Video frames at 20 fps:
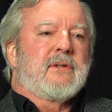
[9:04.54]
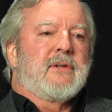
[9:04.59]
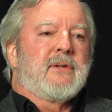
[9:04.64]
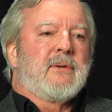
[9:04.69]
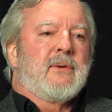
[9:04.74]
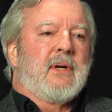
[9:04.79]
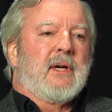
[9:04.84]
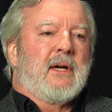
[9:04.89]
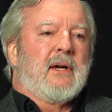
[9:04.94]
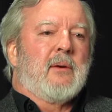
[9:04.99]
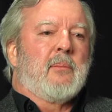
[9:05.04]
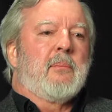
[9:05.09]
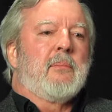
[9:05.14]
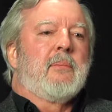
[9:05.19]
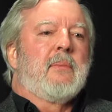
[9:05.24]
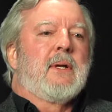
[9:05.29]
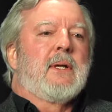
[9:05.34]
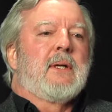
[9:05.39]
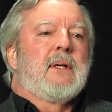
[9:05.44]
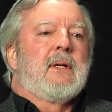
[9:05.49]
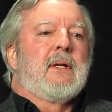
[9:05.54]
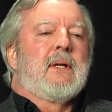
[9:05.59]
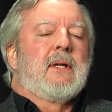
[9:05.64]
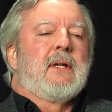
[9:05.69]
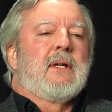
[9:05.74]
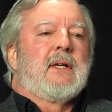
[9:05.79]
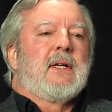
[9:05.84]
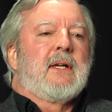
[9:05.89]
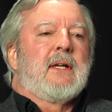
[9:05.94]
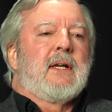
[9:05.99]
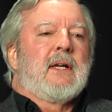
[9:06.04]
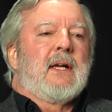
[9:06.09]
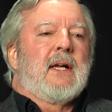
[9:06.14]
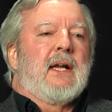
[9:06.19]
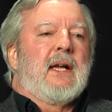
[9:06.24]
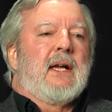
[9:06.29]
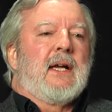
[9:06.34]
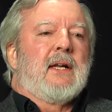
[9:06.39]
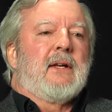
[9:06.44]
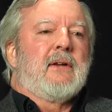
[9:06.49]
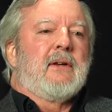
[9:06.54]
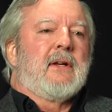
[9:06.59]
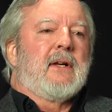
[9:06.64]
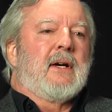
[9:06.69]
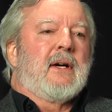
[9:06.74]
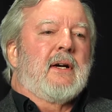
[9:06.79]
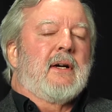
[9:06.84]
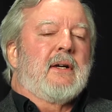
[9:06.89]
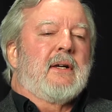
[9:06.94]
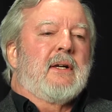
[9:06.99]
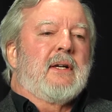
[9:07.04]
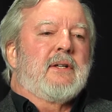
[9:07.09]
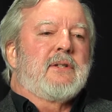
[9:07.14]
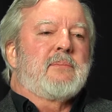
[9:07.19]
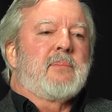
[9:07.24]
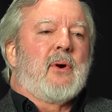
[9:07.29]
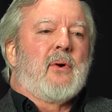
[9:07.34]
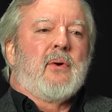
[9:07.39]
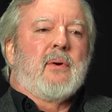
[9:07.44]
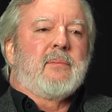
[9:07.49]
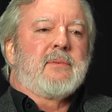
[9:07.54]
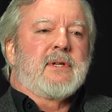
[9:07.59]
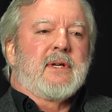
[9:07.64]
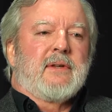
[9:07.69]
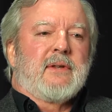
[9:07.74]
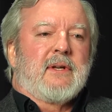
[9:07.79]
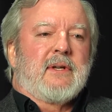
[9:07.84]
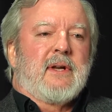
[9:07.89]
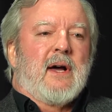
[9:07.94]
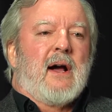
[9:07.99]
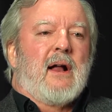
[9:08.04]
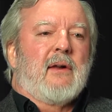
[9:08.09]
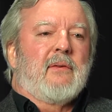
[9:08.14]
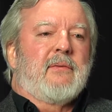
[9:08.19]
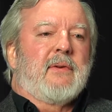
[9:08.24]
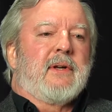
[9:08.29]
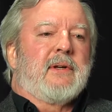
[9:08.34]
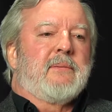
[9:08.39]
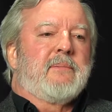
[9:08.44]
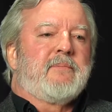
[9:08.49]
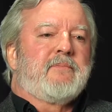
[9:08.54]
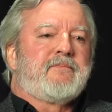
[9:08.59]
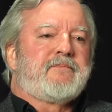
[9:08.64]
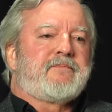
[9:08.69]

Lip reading: to him in his poems in The Dolphin